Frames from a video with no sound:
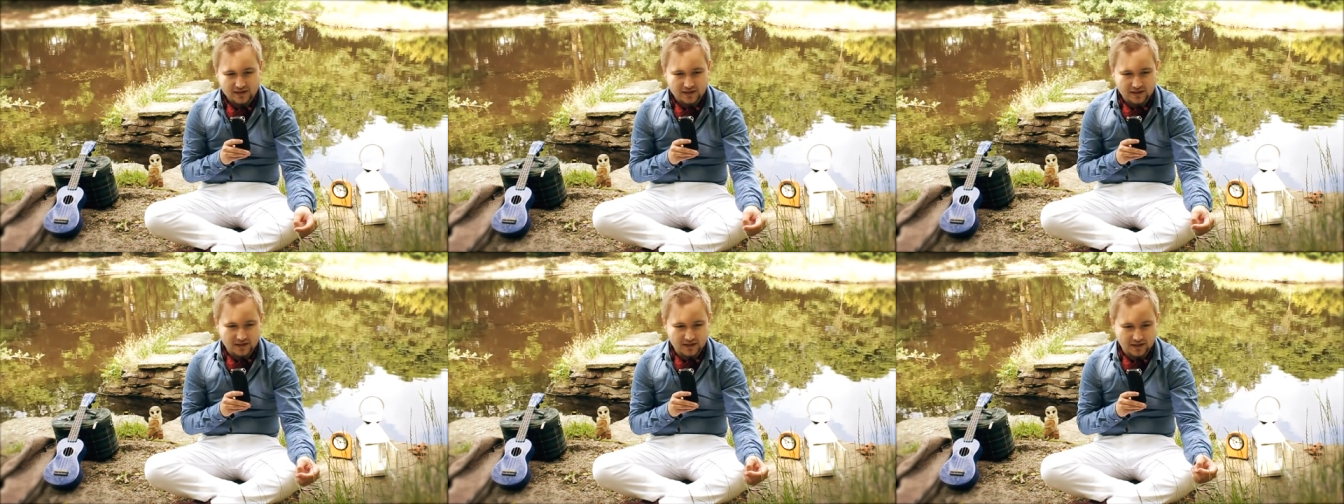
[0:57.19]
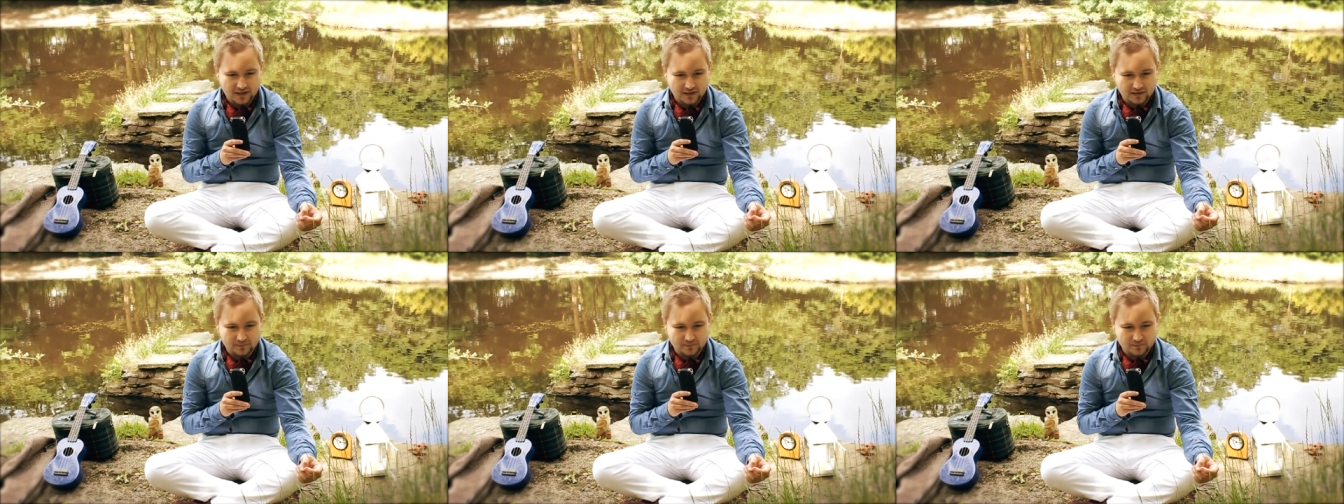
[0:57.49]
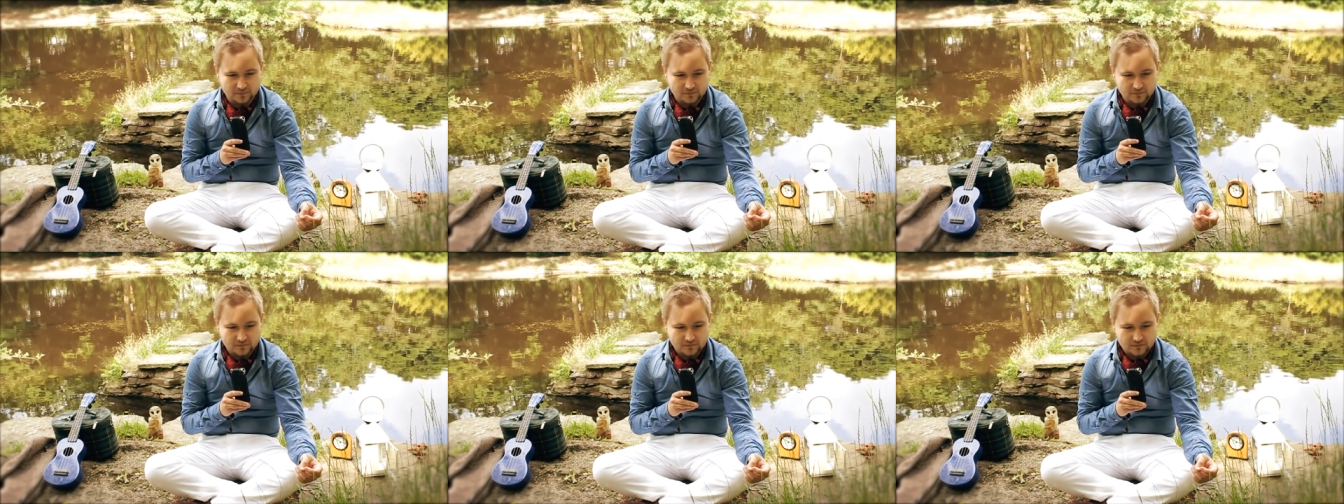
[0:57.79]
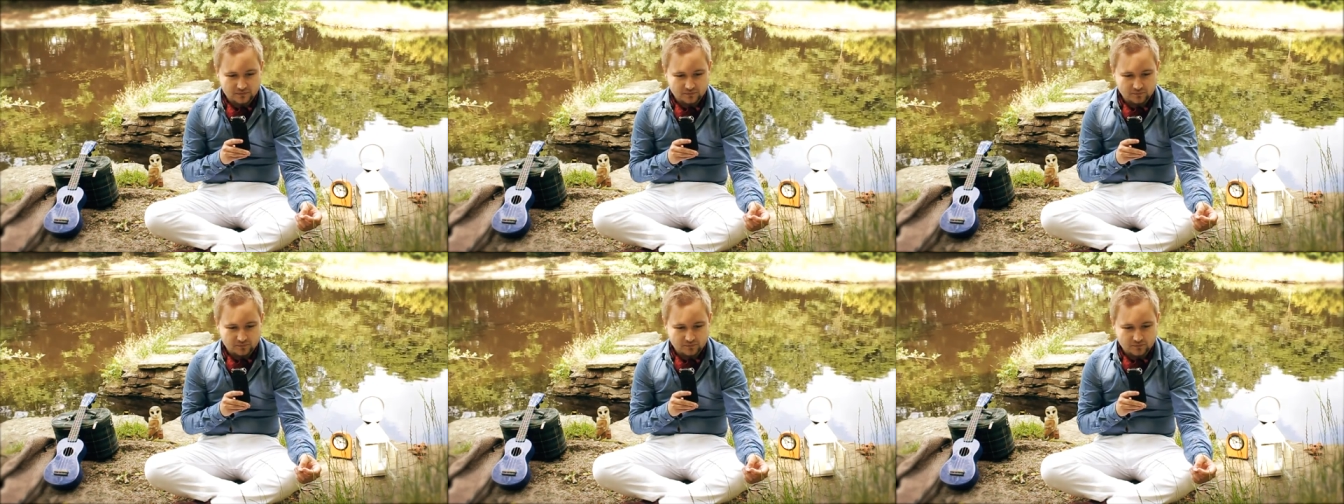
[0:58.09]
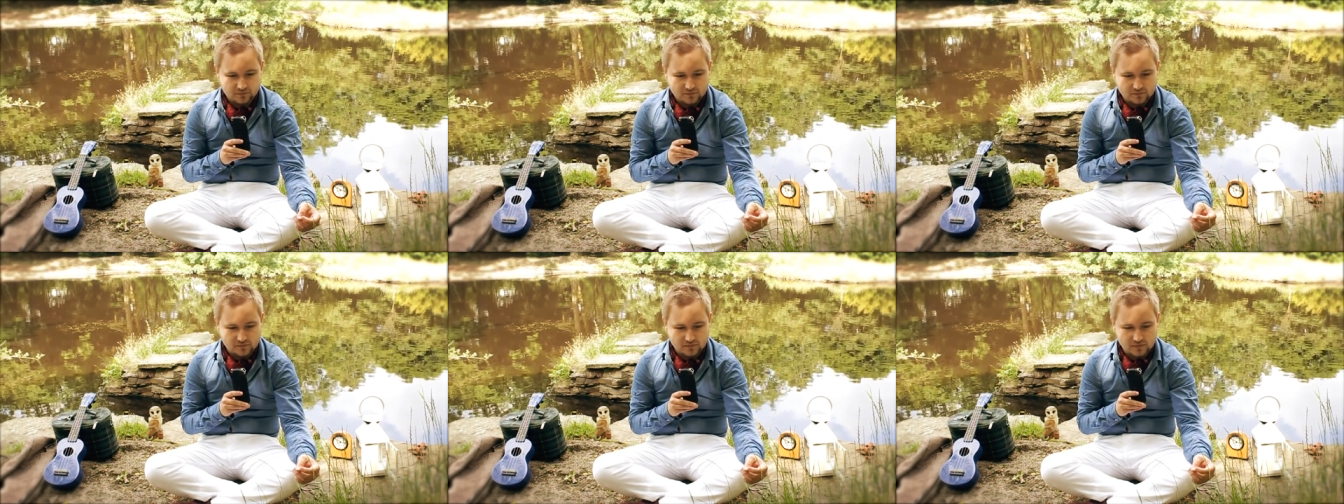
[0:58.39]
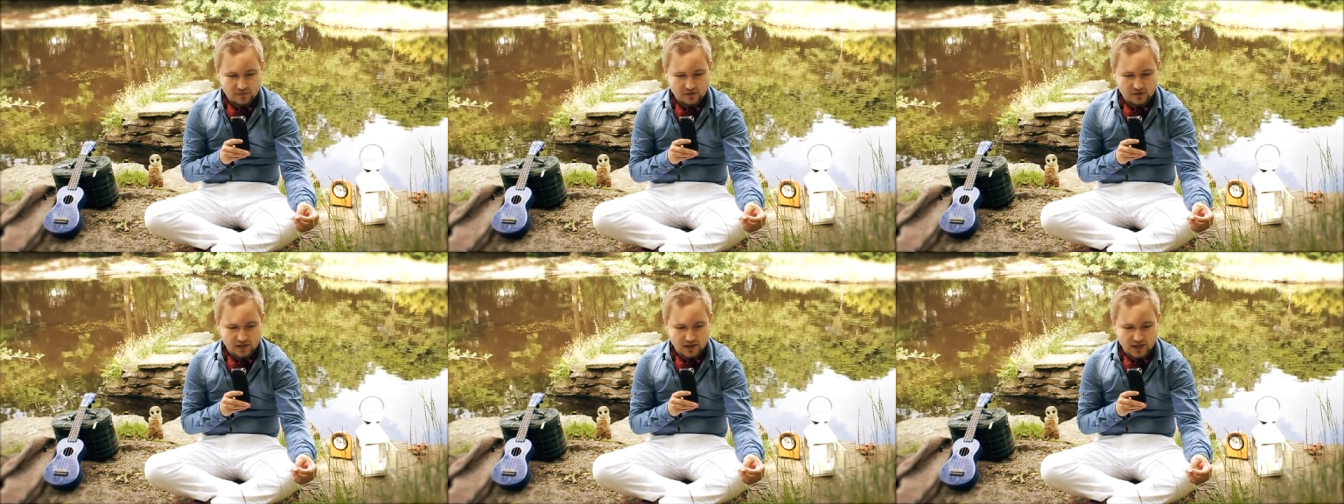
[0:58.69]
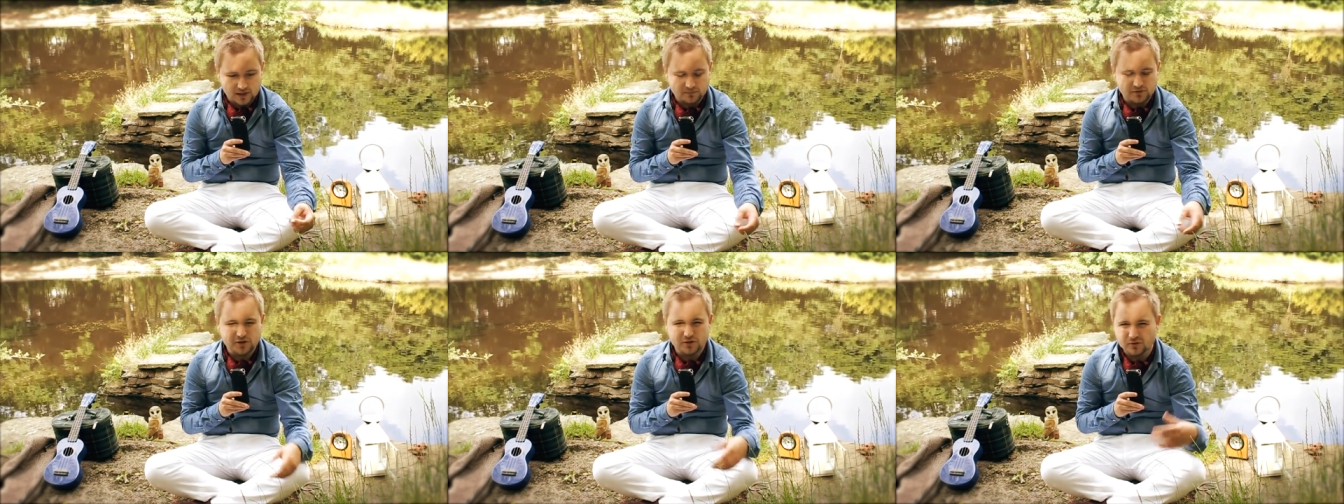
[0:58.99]
Um,
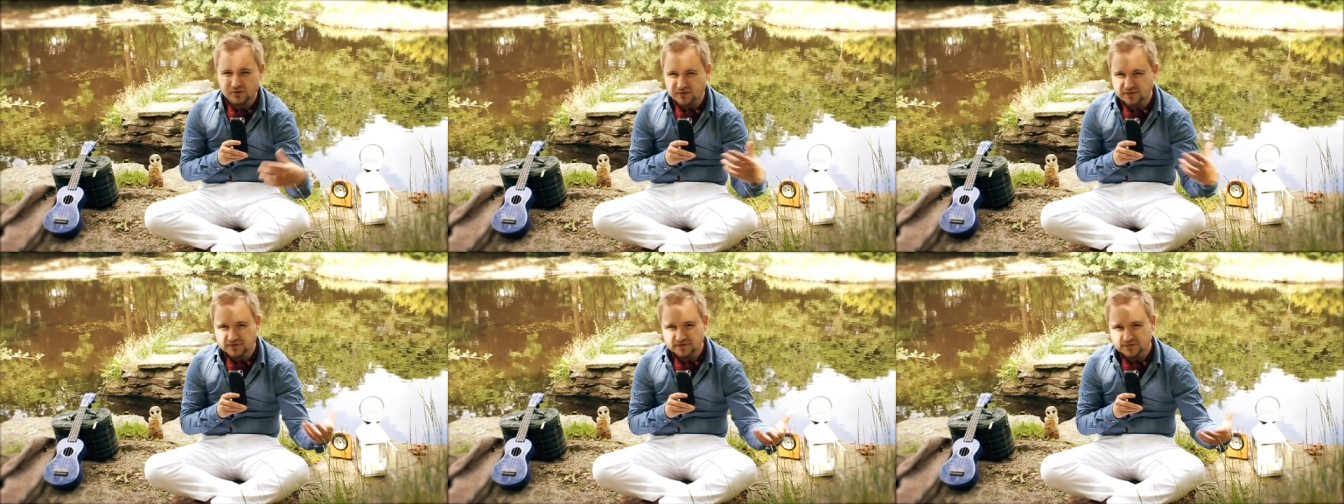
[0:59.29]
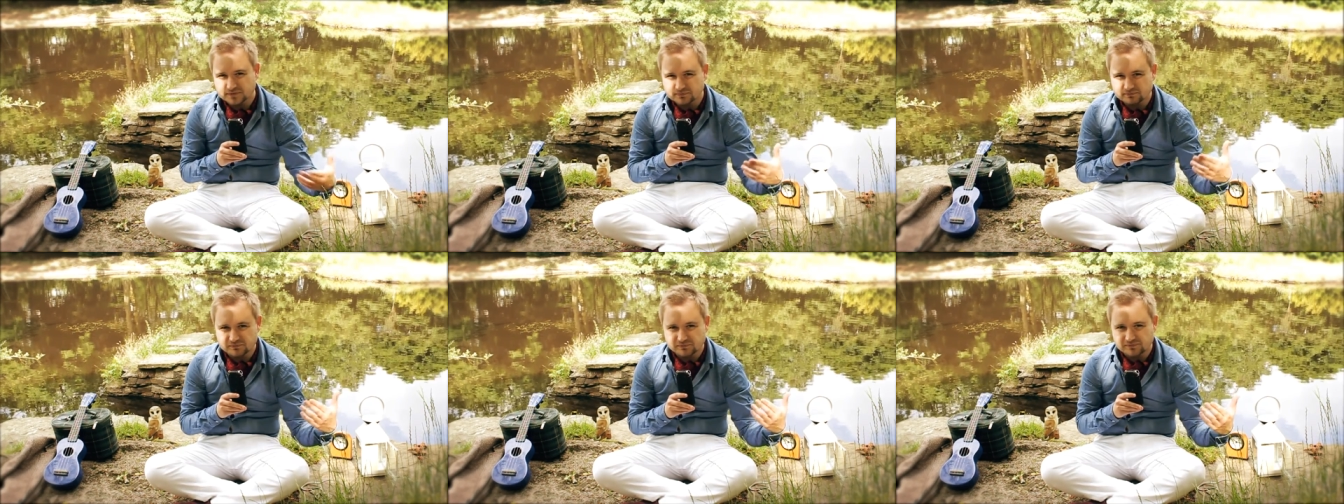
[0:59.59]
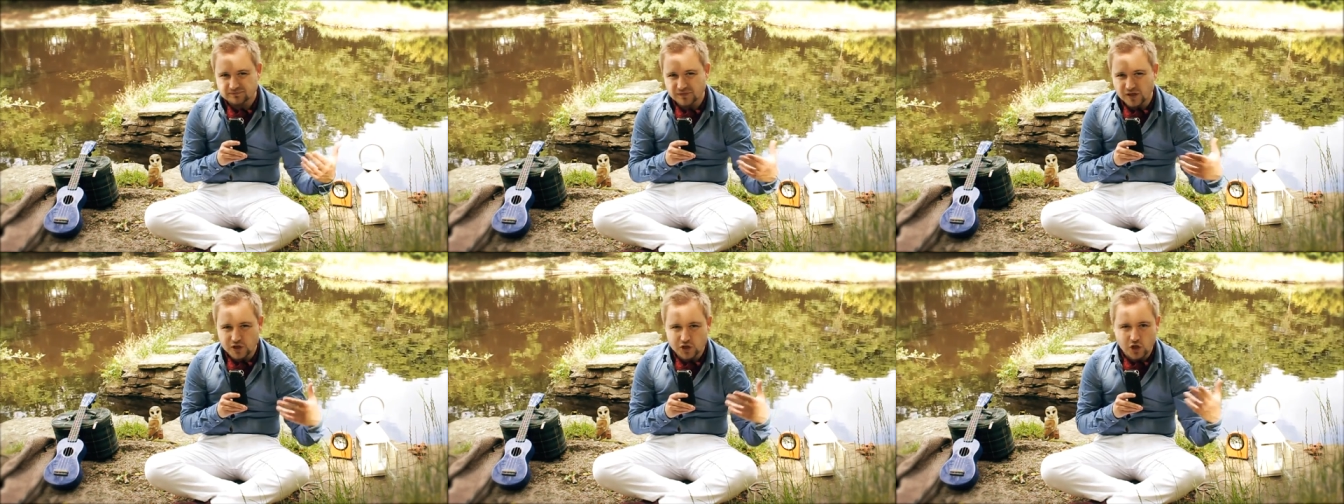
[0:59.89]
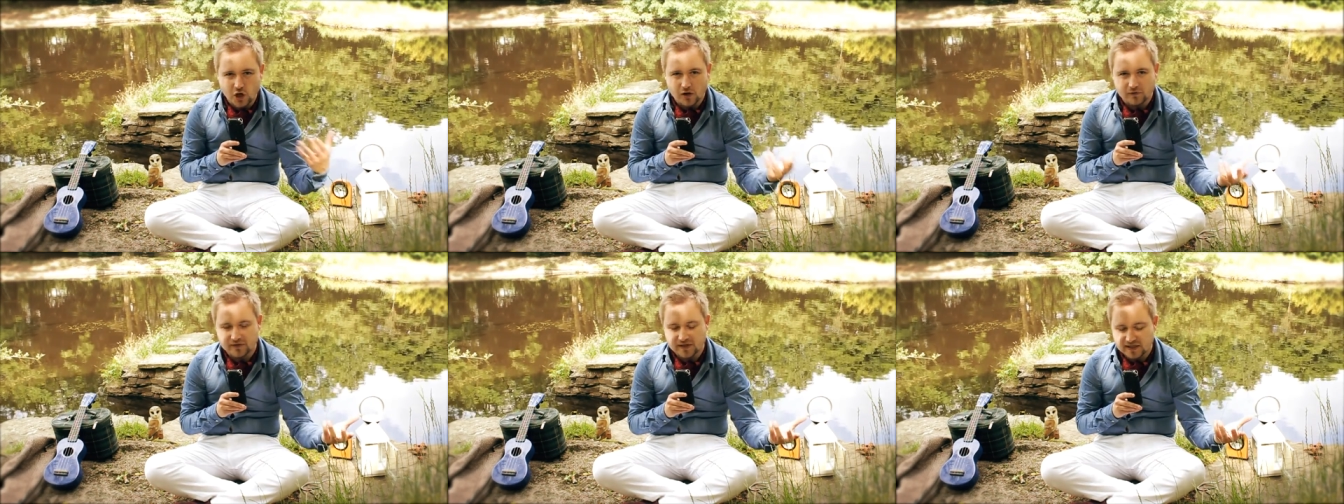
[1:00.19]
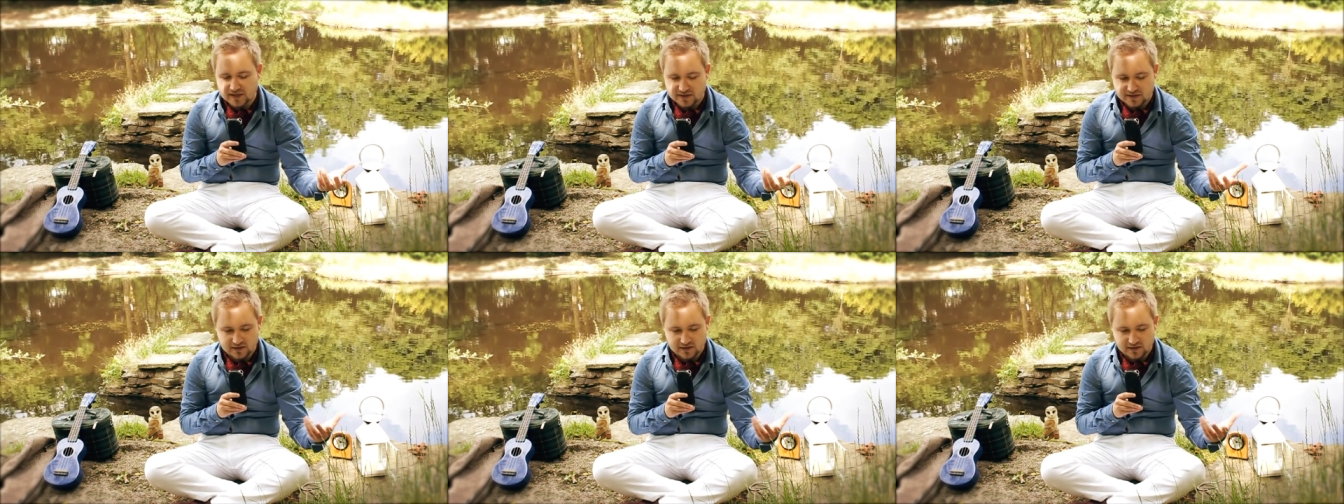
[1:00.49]
I'm sort of a novice